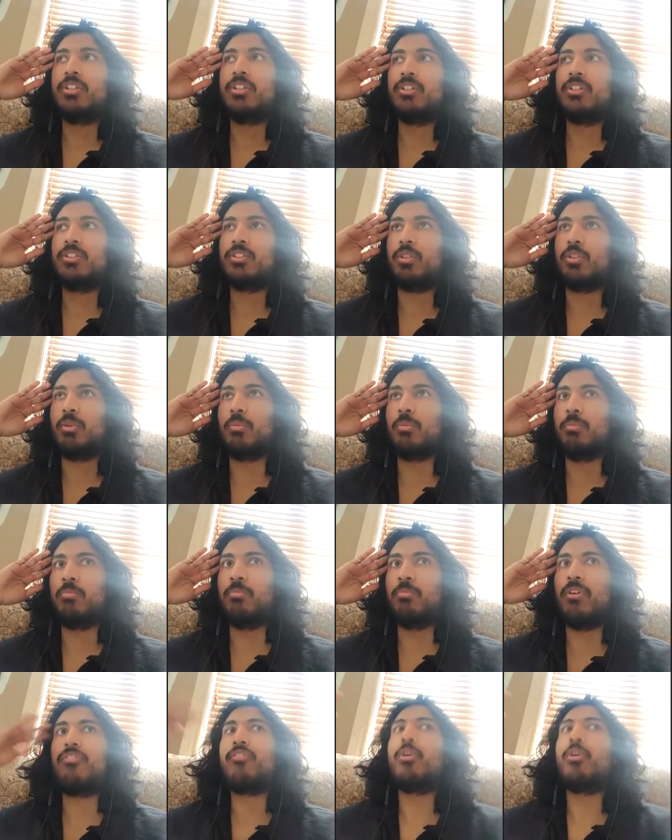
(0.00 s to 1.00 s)
So
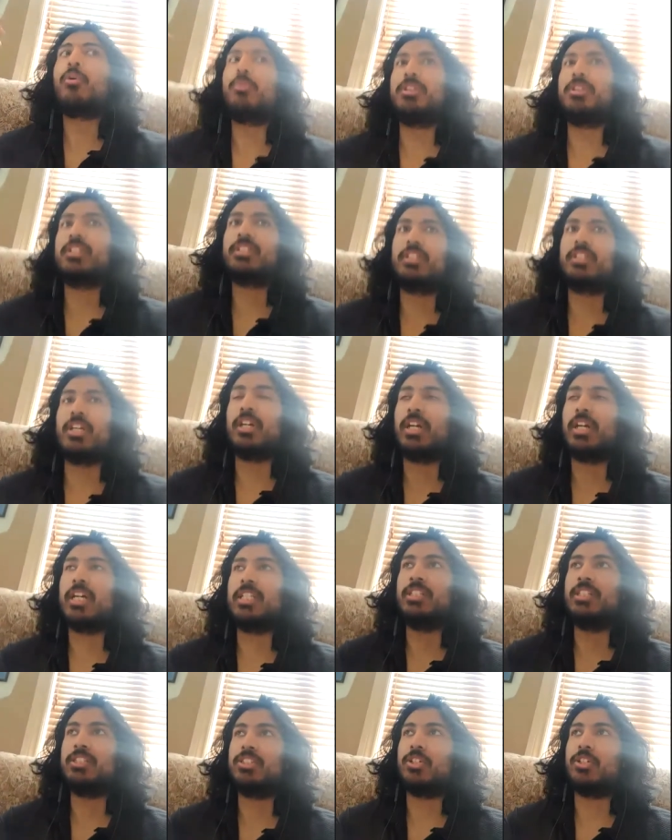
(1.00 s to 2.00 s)
before we just go ahead
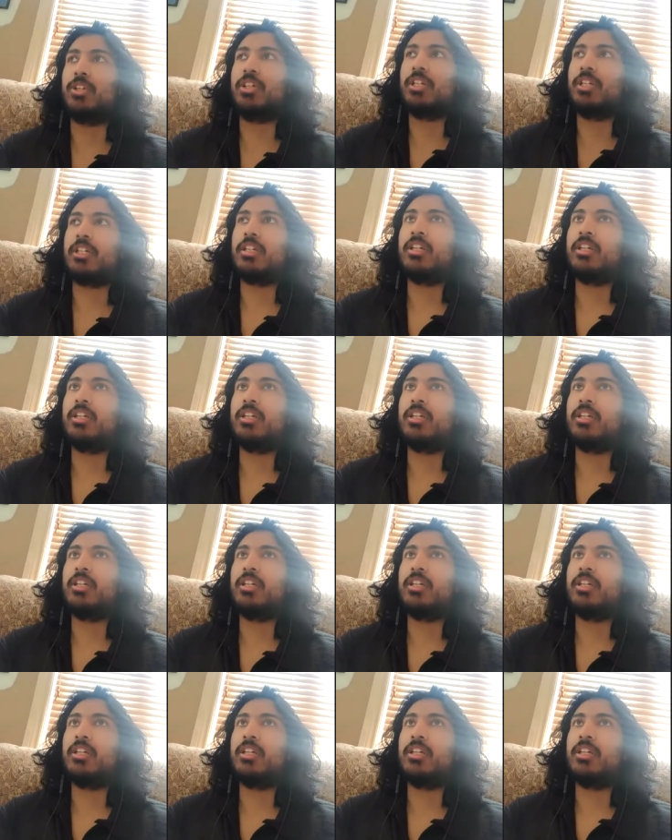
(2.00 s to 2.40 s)
and start, like